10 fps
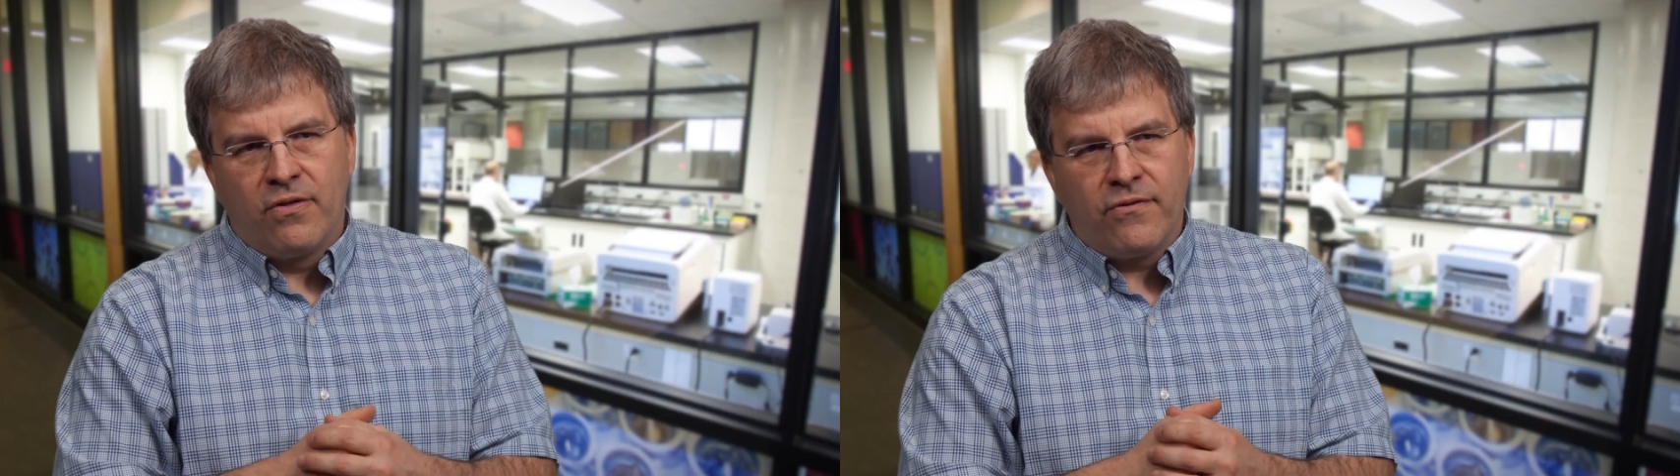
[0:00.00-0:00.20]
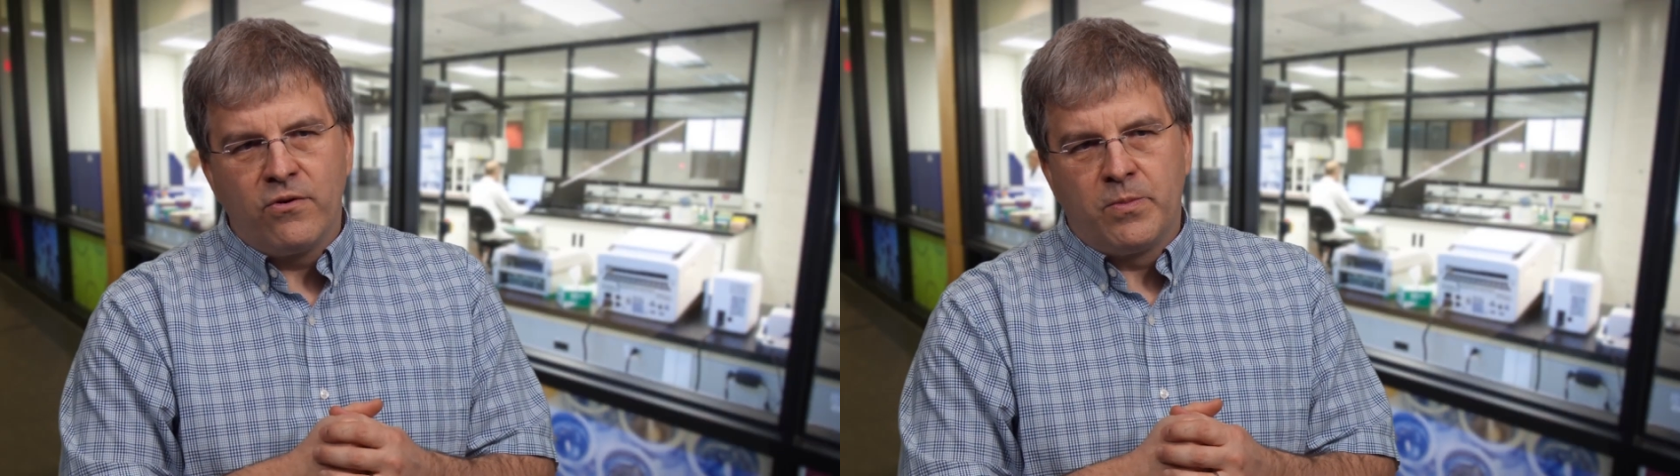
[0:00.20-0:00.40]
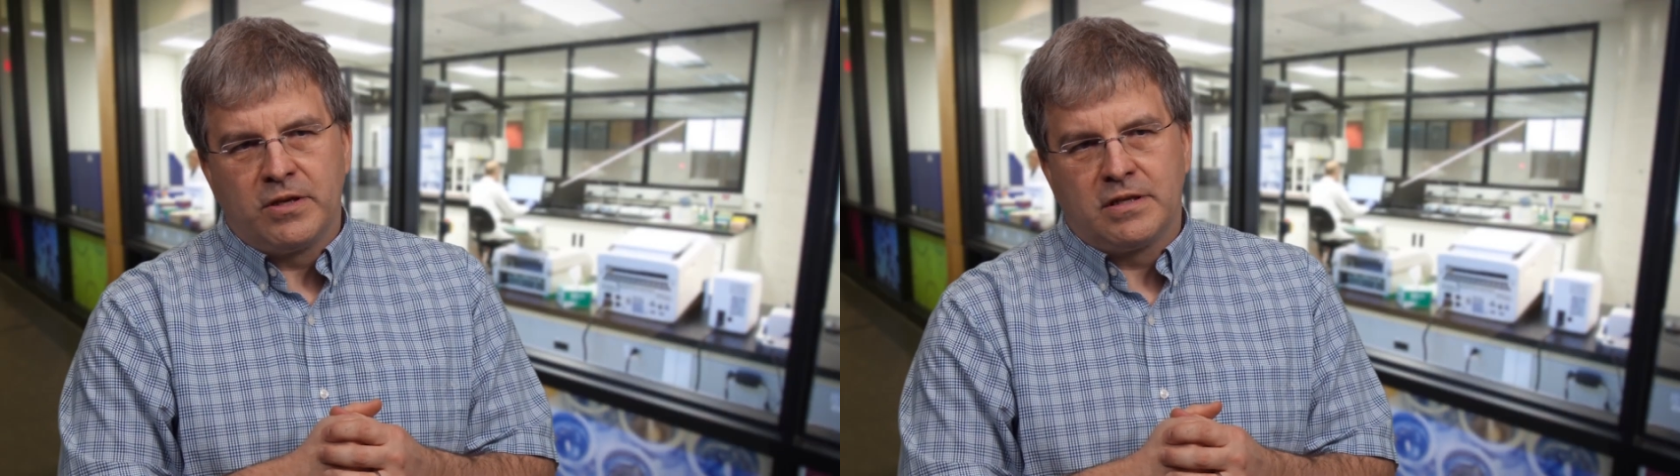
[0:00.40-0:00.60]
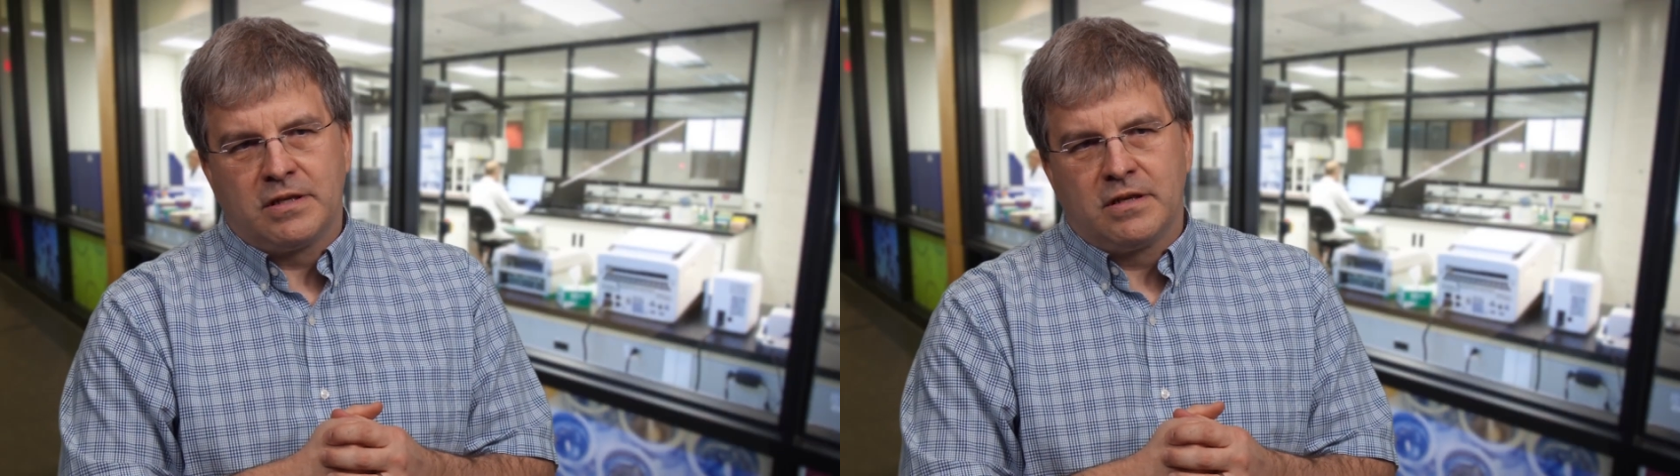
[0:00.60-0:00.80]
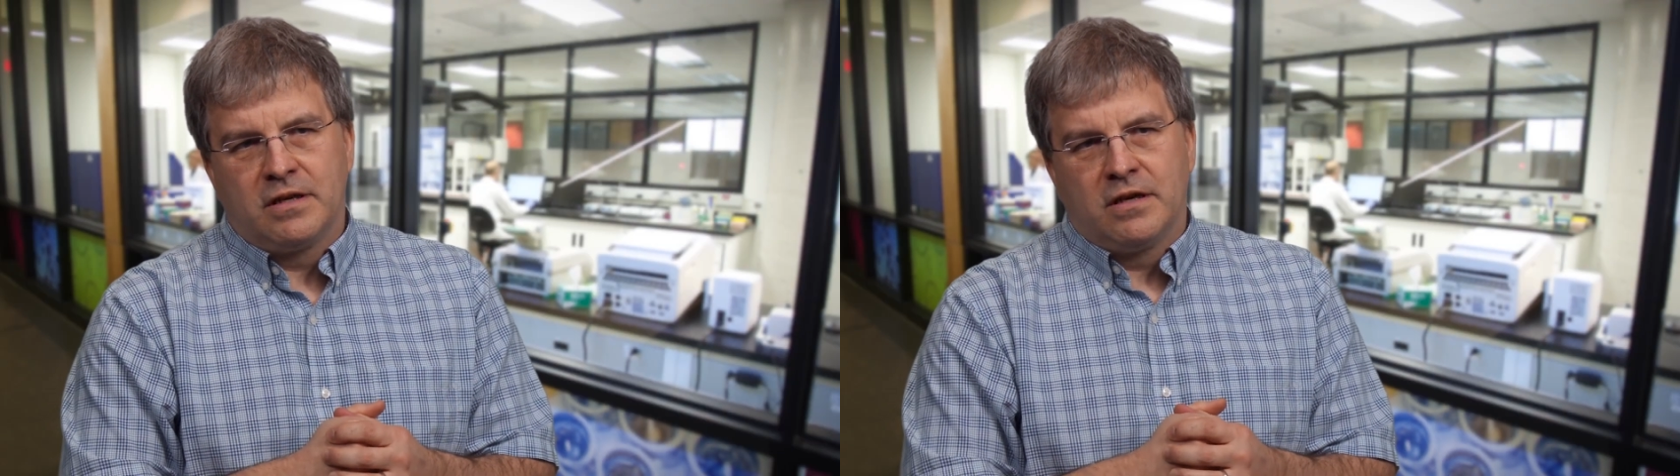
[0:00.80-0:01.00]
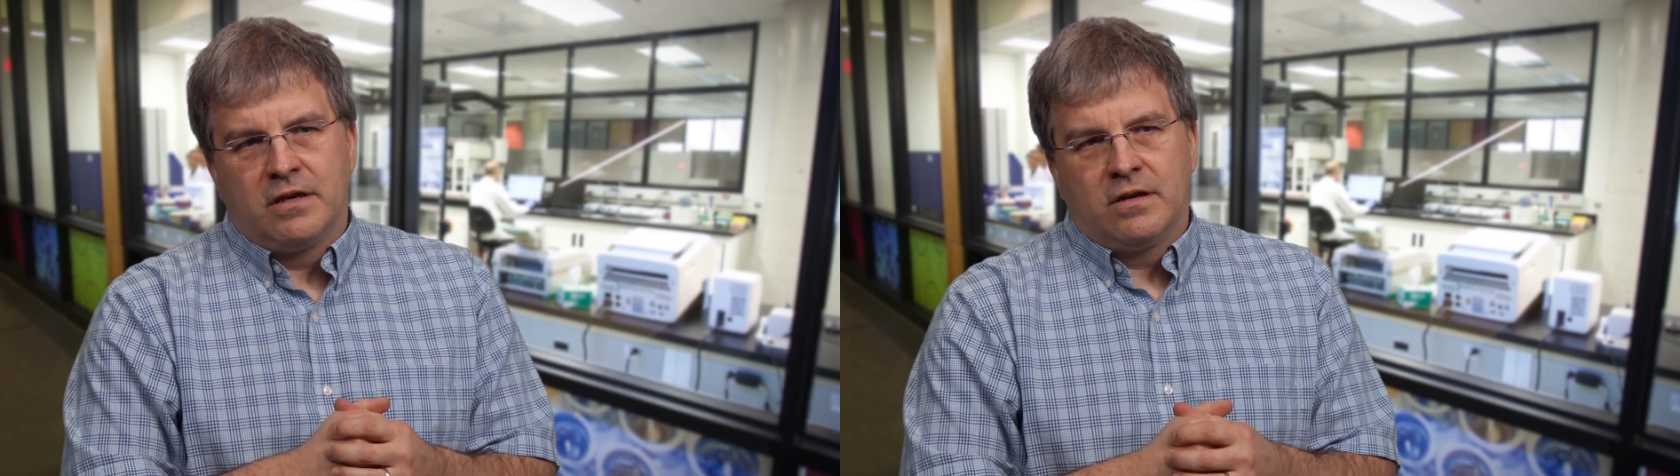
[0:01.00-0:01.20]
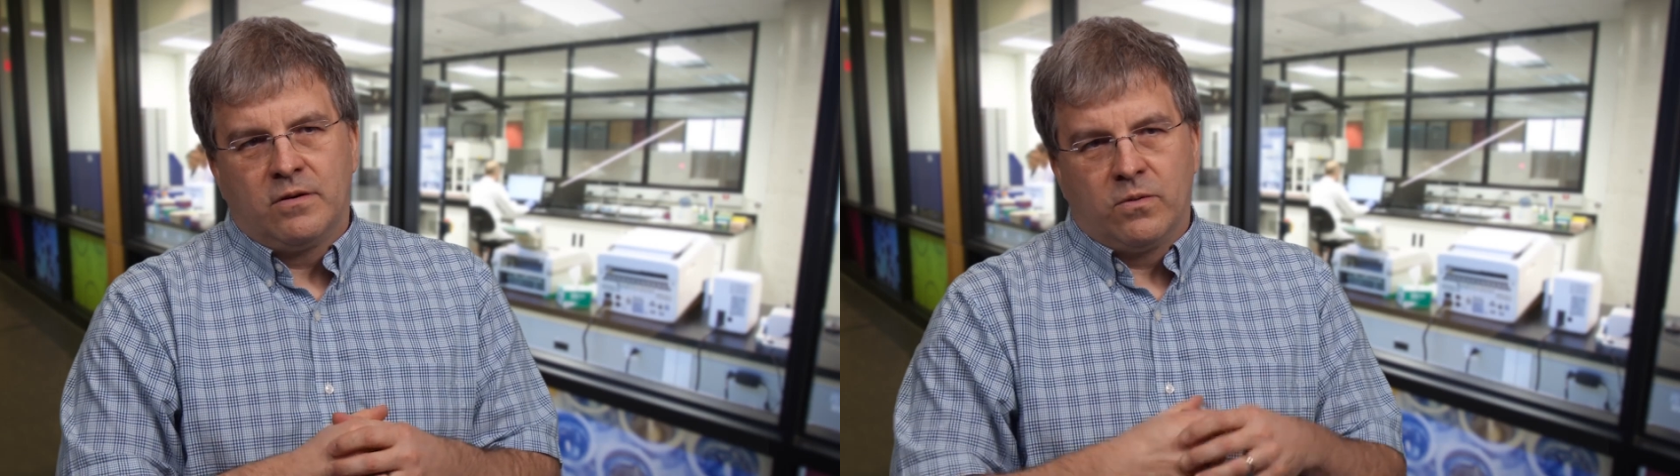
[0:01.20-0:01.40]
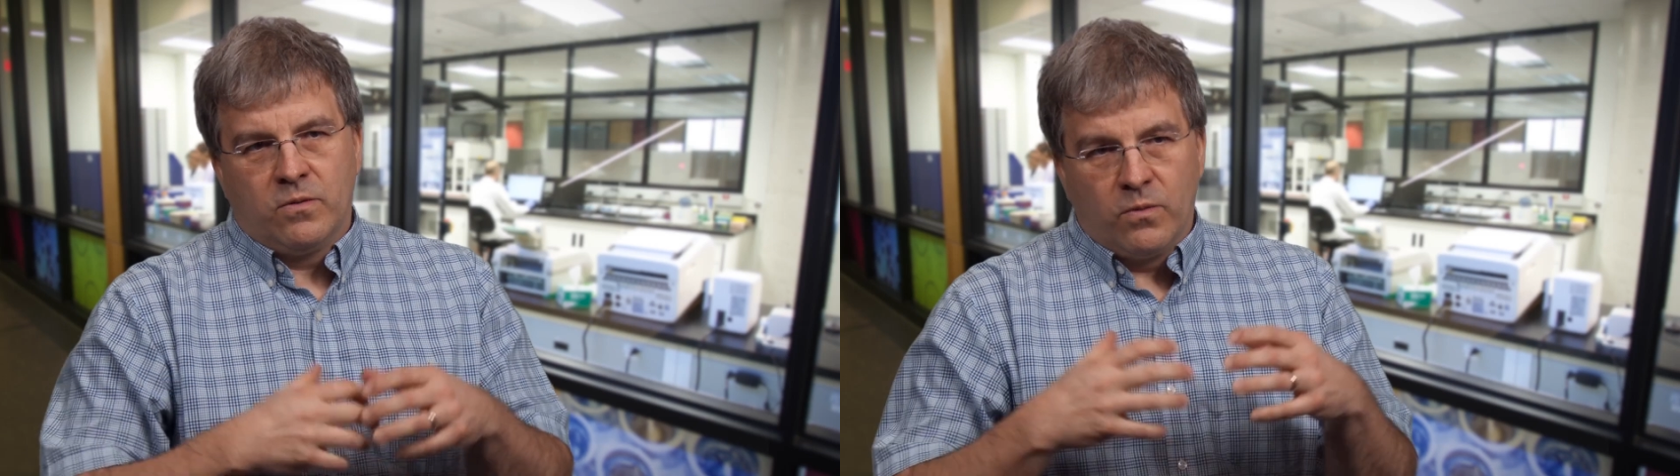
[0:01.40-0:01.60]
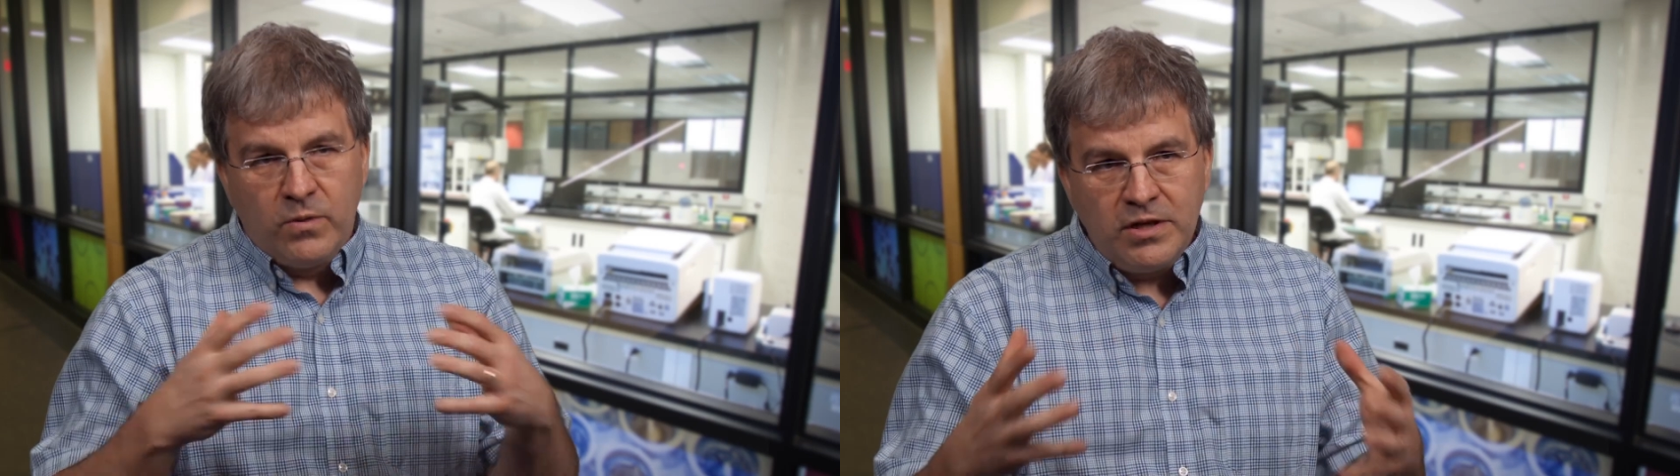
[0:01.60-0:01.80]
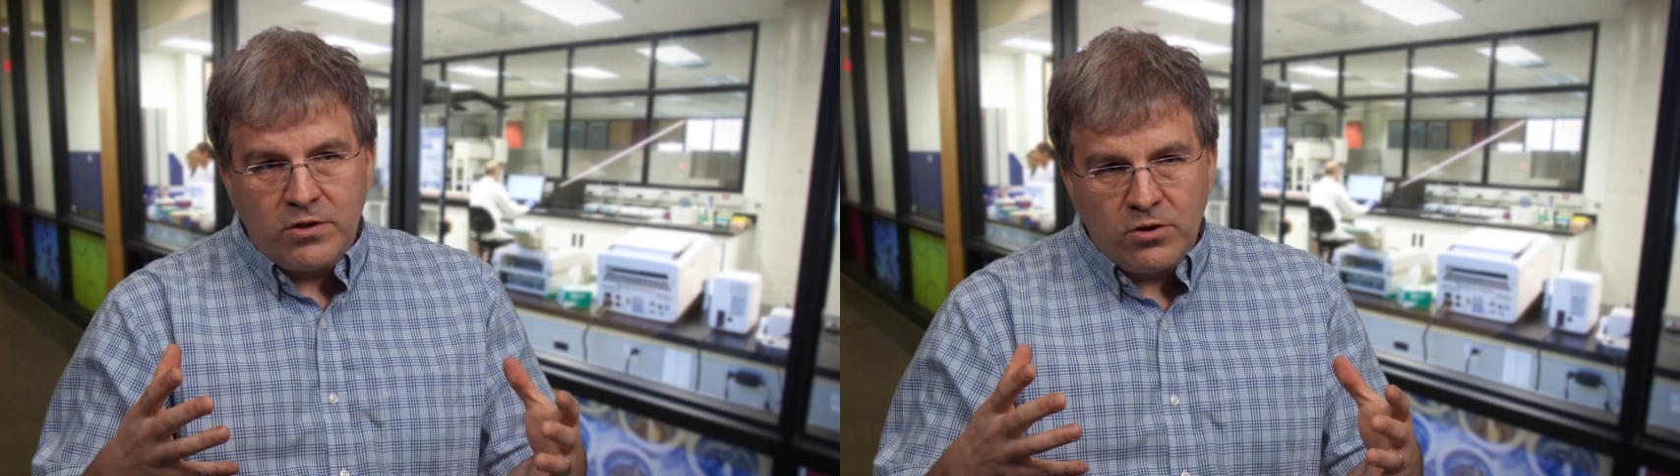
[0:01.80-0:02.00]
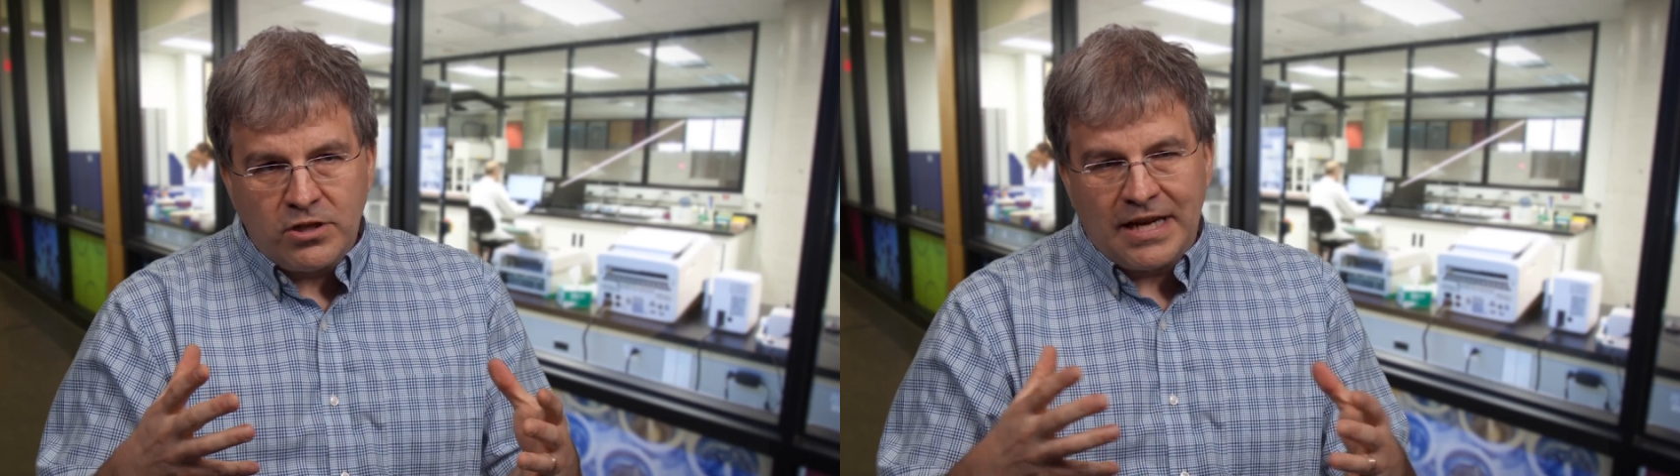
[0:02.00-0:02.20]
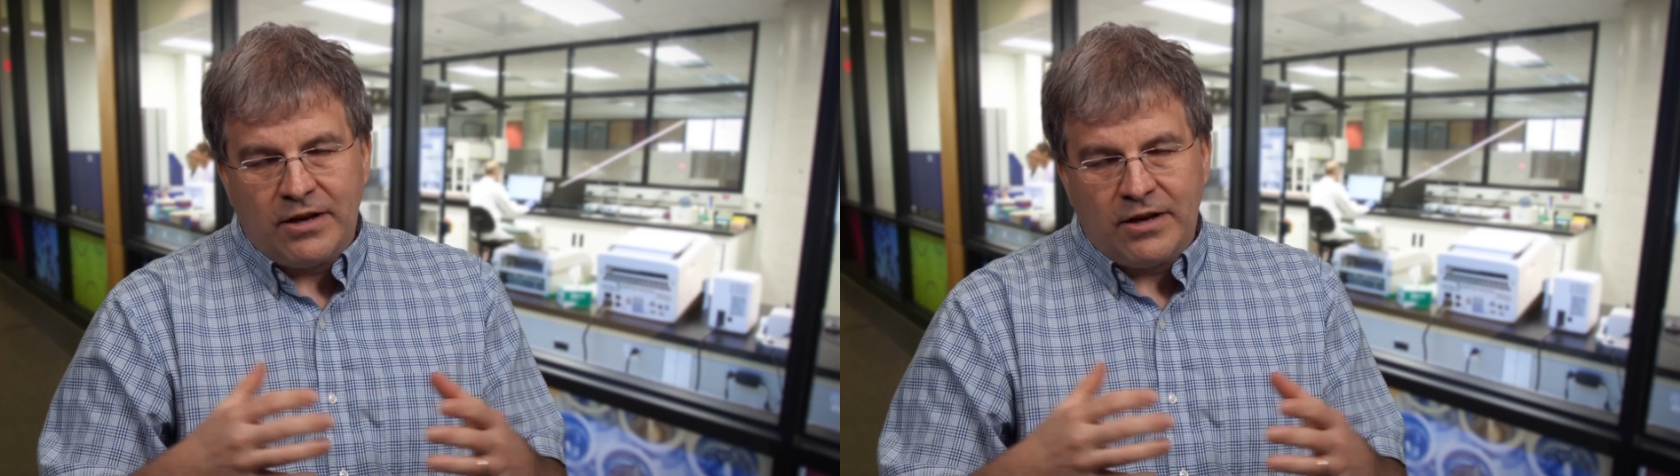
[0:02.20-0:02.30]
throughput research